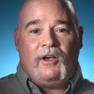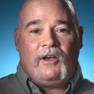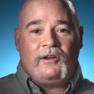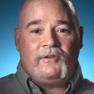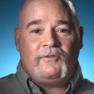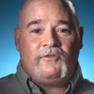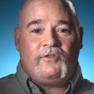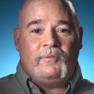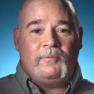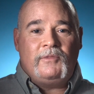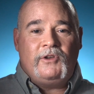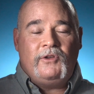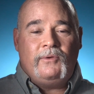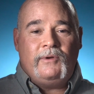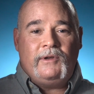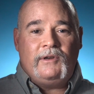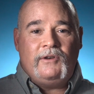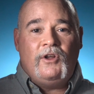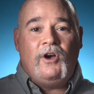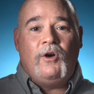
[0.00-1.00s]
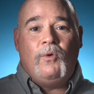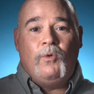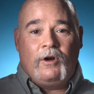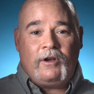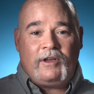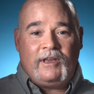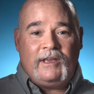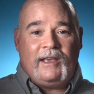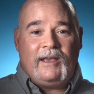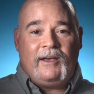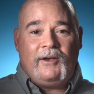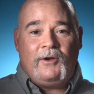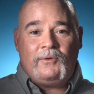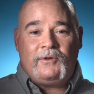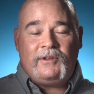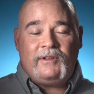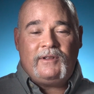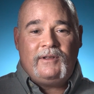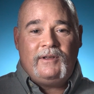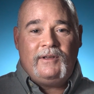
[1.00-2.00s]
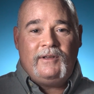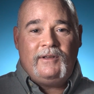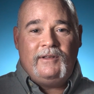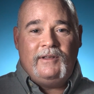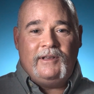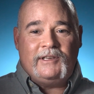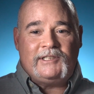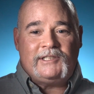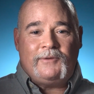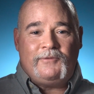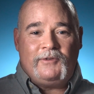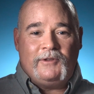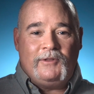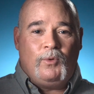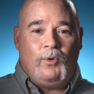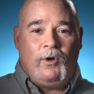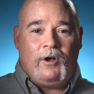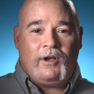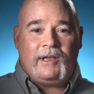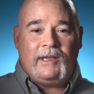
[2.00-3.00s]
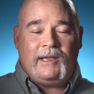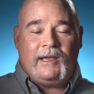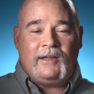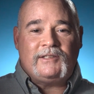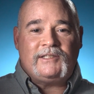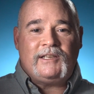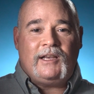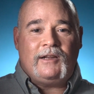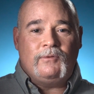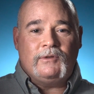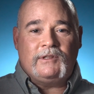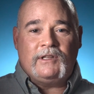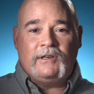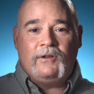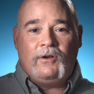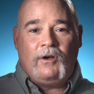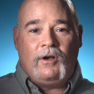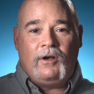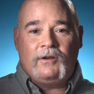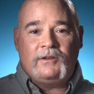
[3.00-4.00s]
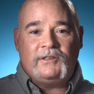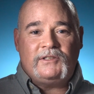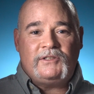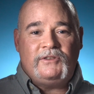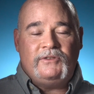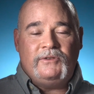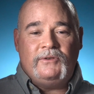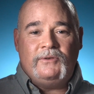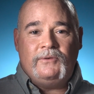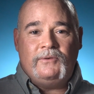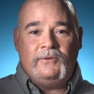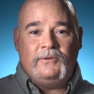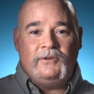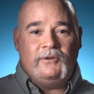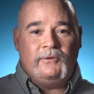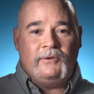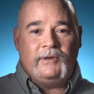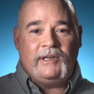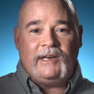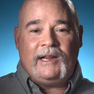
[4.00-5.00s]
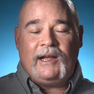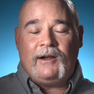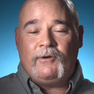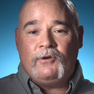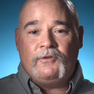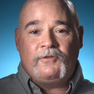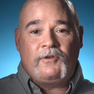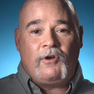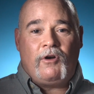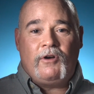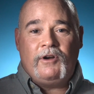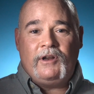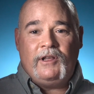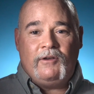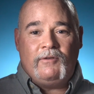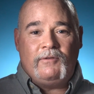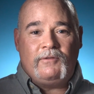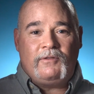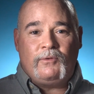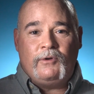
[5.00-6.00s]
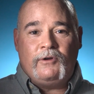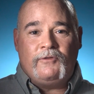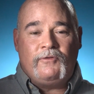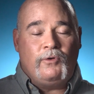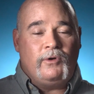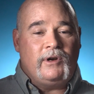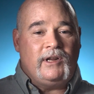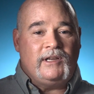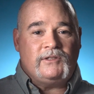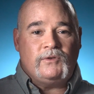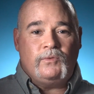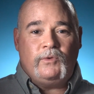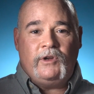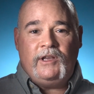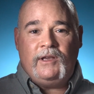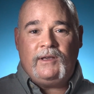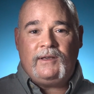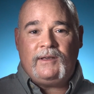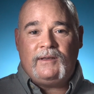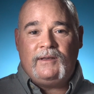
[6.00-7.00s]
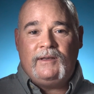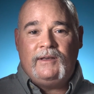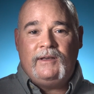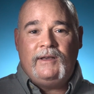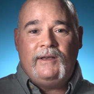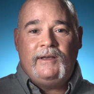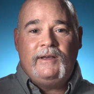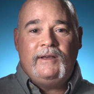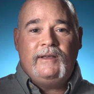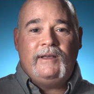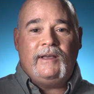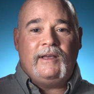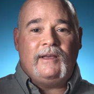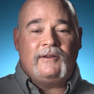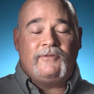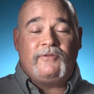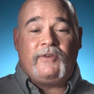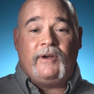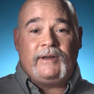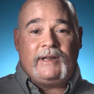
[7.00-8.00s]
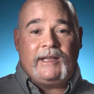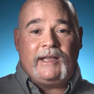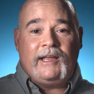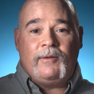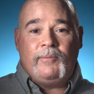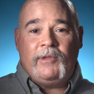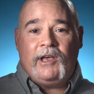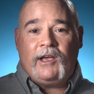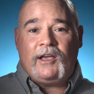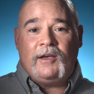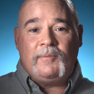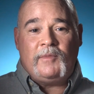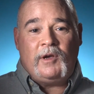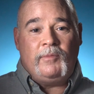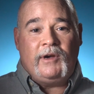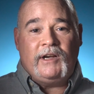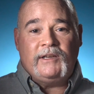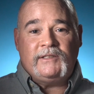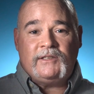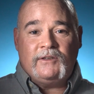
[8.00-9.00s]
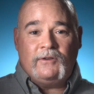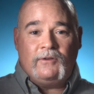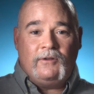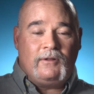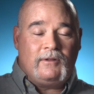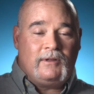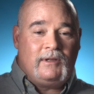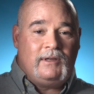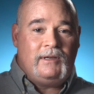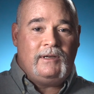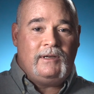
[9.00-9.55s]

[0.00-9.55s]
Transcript: gone from doing no working out, except for the walking outside with the dogs, to doing an hour of cardio 3 or 4 days a week, and finally getting back on my bicycle